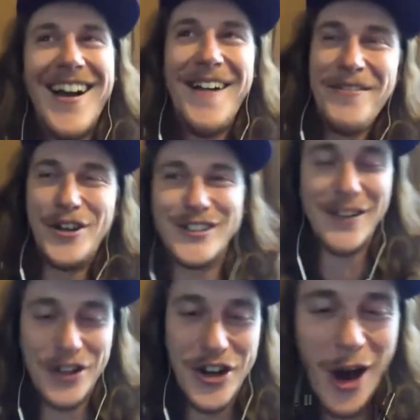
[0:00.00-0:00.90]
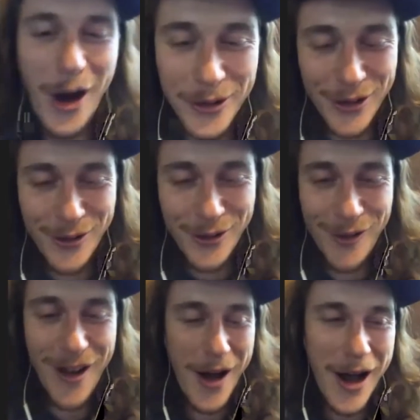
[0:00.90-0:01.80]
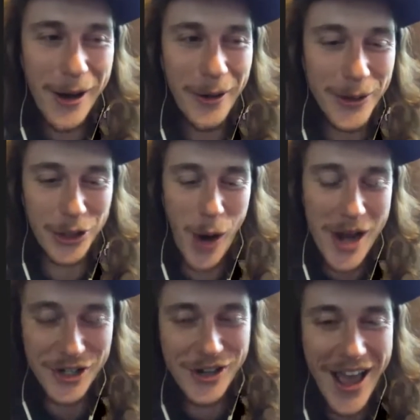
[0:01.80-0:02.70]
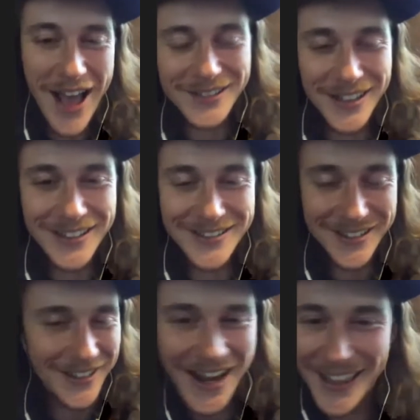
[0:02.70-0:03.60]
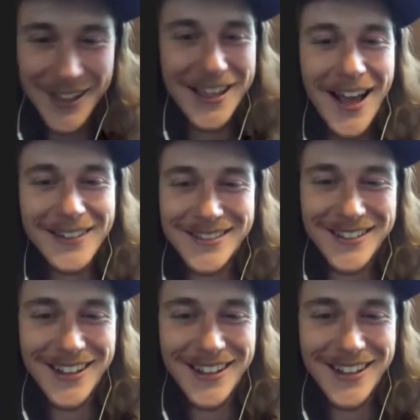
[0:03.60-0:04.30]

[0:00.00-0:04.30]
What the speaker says: You just have to know which question to ask it. Just anything yes.